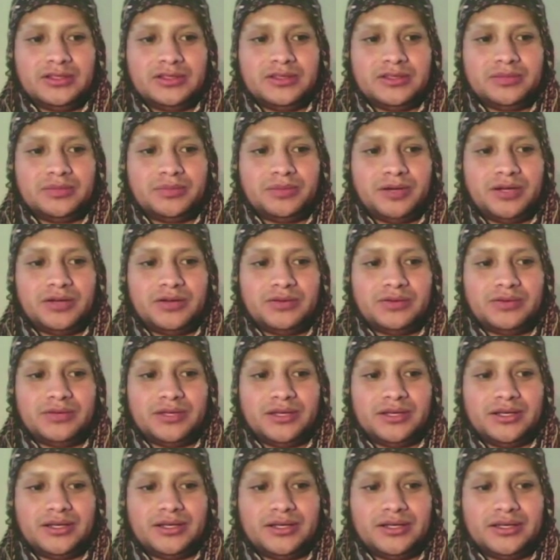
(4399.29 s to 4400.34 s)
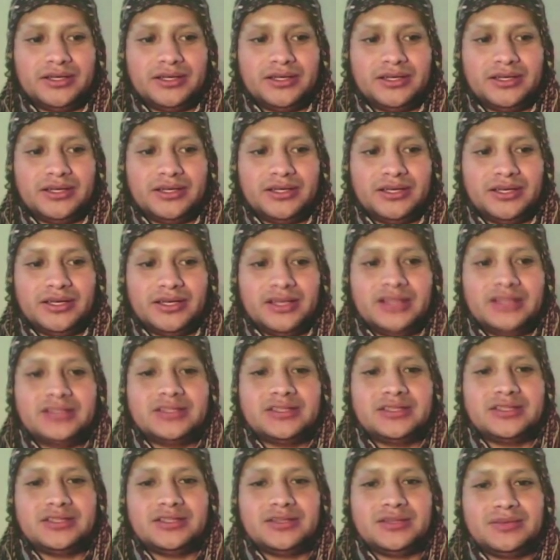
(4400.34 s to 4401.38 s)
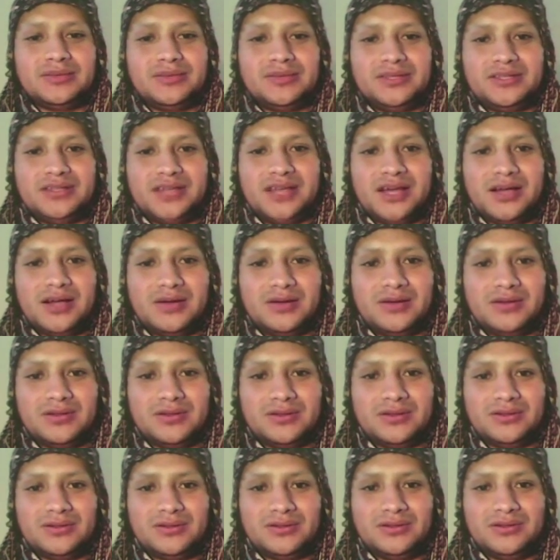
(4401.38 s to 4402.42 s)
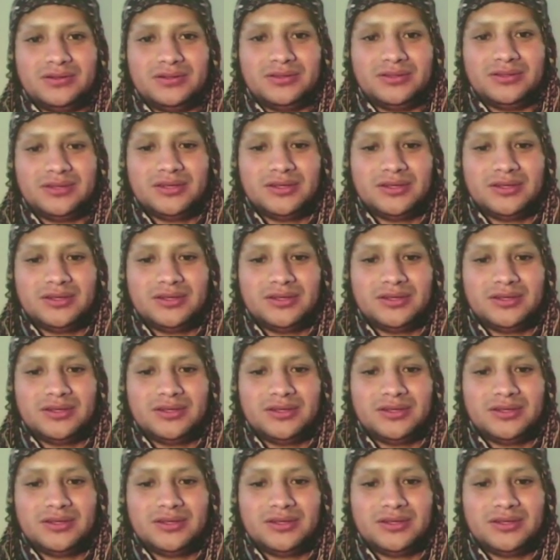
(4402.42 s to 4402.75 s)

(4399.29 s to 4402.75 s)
part of the essence of the jungle, no?